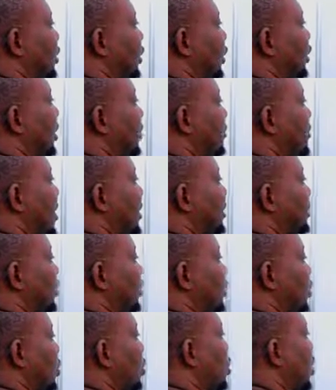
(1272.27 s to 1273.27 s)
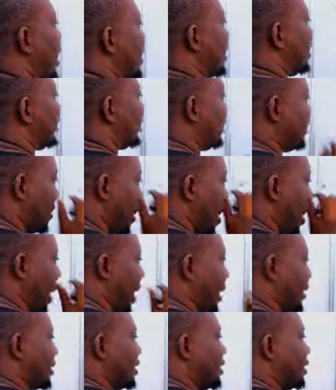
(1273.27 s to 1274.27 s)
It depends on the organism.
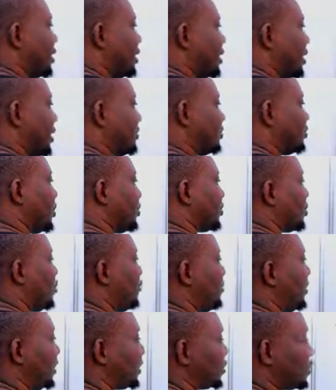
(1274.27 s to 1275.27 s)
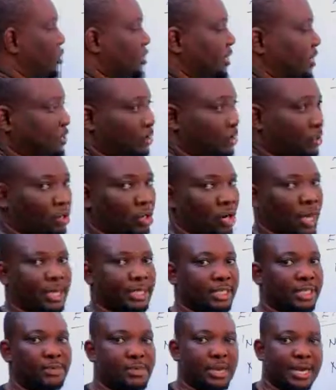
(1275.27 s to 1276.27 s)
Okay, I'm going to be discussing 3
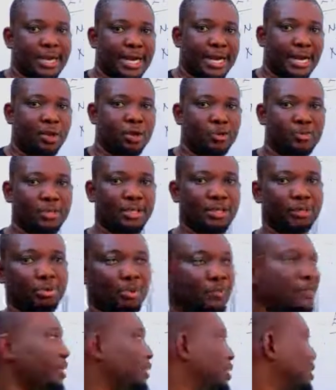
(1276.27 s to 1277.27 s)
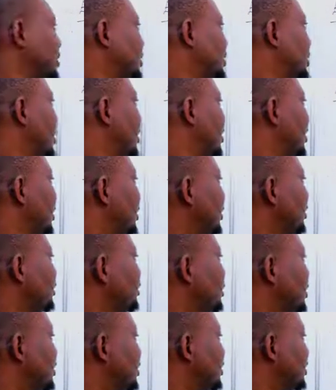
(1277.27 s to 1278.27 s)
organisms here that are going to be removing this
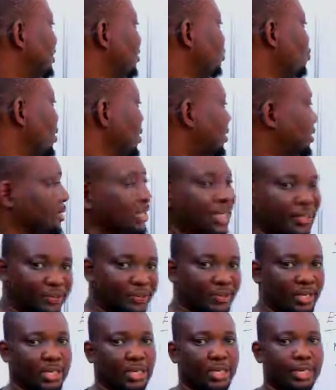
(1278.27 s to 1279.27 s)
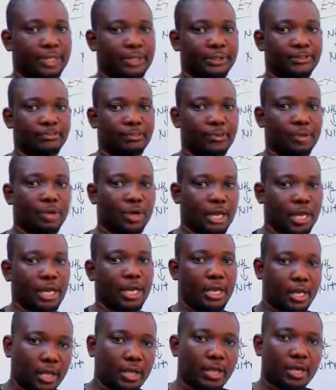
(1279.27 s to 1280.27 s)
waste differently.
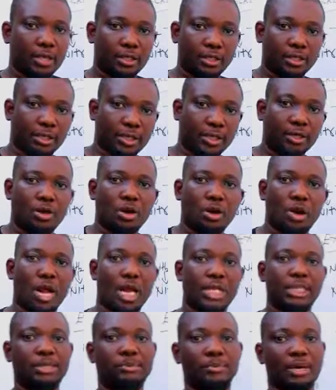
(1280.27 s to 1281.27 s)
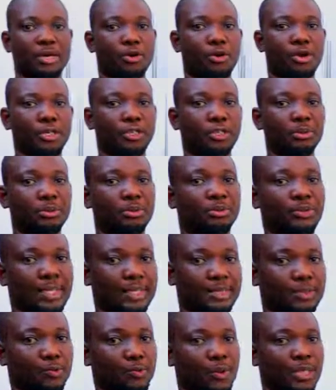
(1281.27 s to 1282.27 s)
Okay, 3 organisms are going to remove
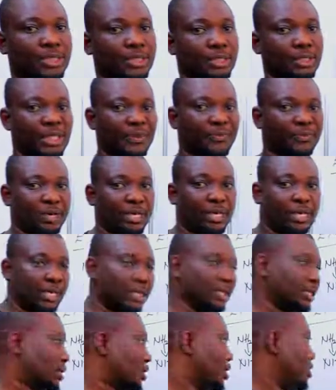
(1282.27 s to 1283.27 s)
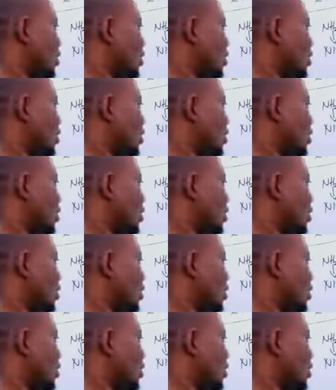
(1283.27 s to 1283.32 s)
this waste differently.